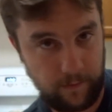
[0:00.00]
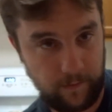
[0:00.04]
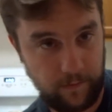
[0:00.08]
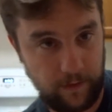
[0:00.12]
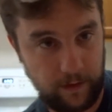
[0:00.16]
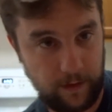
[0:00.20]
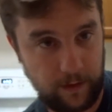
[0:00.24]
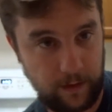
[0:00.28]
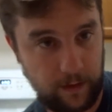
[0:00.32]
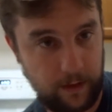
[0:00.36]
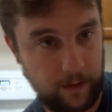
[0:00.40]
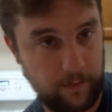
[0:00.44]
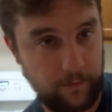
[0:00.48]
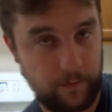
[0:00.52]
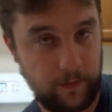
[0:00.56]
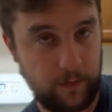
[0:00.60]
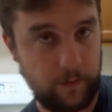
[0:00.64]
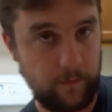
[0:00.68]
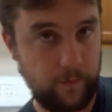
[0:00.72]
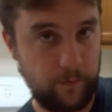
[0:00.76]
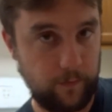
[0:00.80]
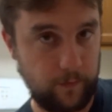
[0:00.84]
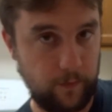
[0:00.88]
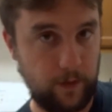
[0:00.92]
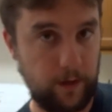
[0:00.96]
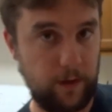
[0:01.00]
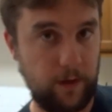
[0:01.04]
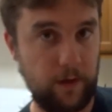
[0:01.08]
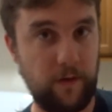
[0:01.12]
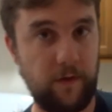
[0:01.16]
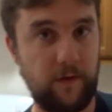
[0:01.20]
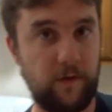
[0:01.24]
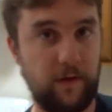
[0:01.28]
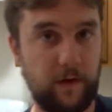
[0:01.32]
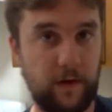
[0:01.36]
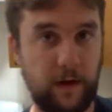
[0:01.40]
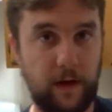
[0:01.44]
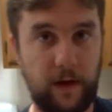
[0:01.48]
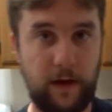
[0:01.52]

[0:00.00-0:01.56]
she can live in the fridge.